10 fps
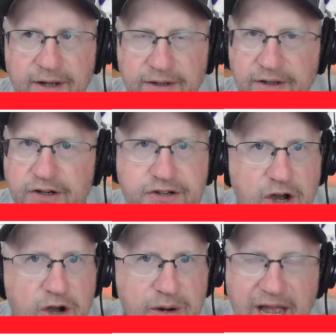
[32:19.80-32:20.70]
you
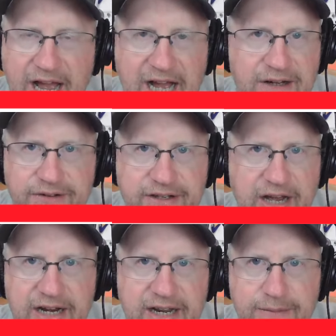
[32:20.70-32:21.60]
don't have a
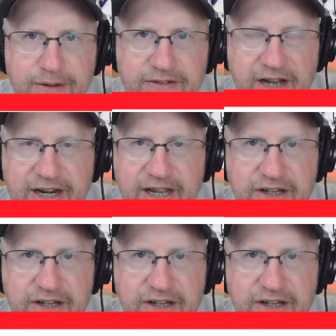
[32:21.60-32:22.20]
dynamic tight end.